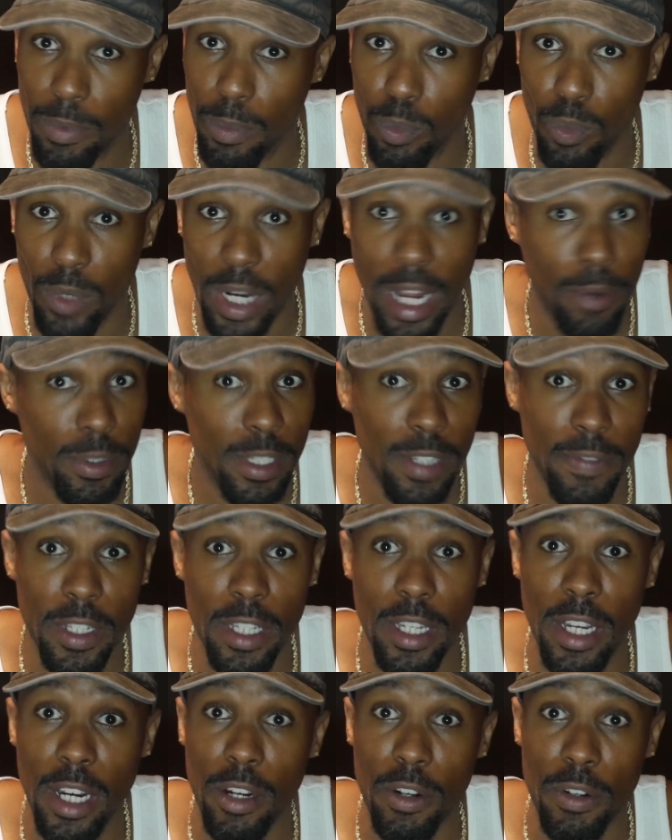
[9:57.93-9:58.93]
from when I was even
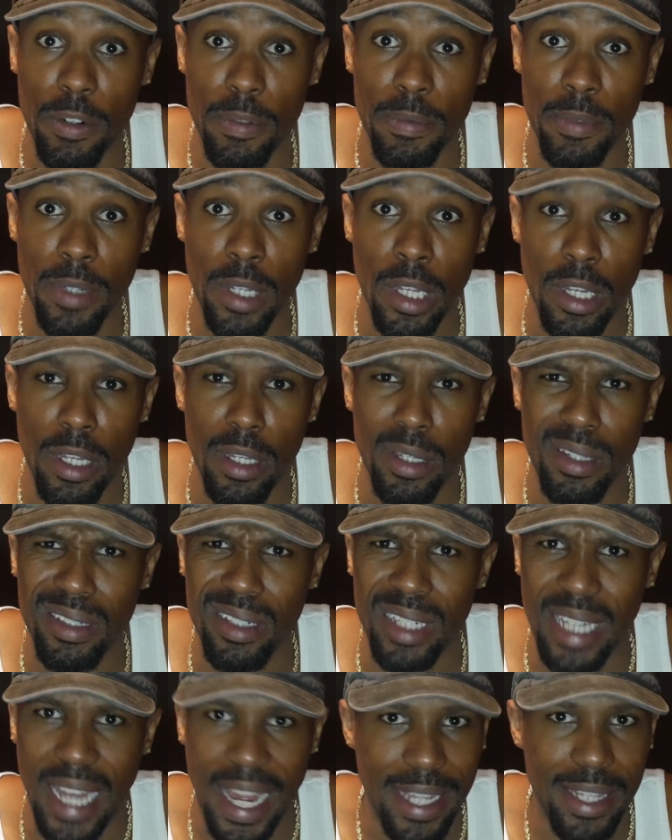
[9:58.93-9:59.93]
younger,
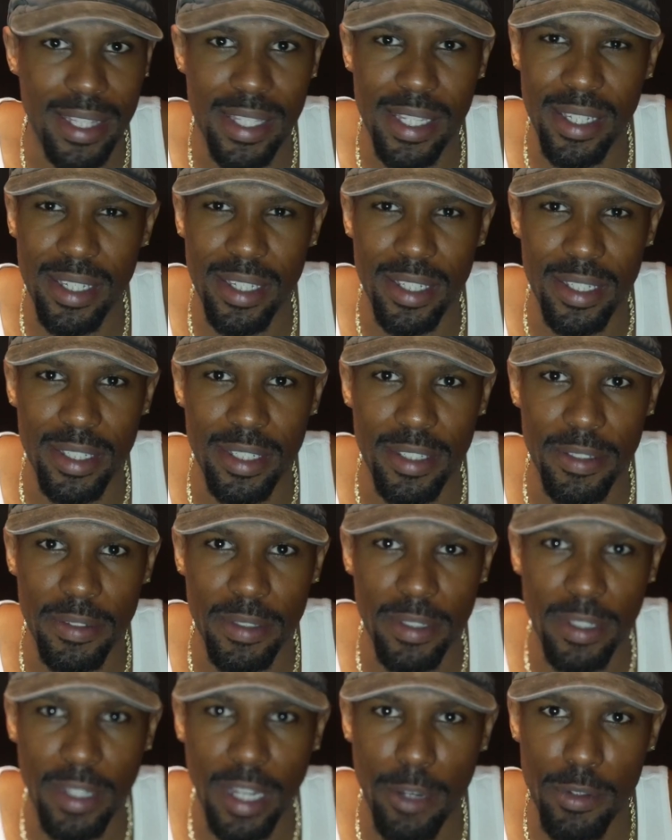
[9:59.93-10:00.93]
19,
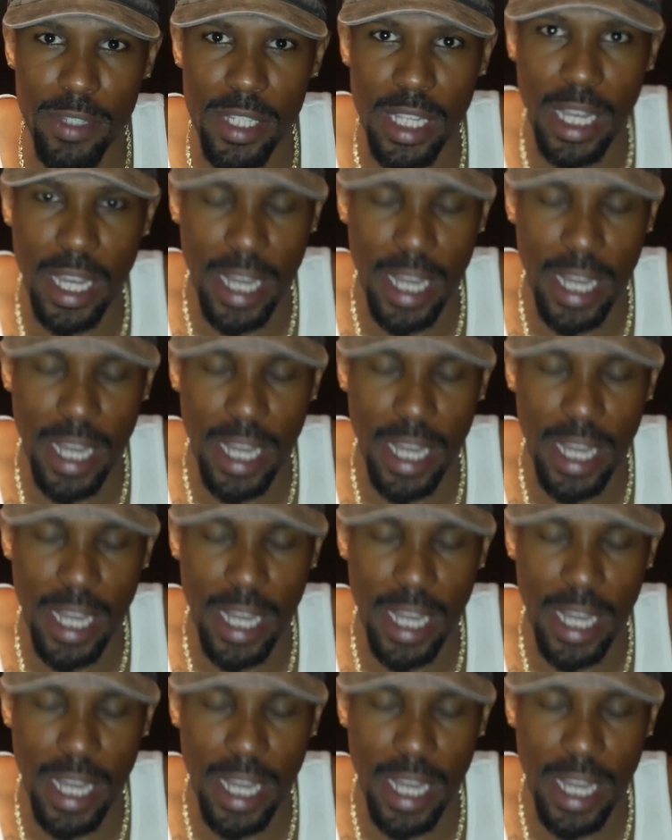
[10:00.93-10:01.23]
I was in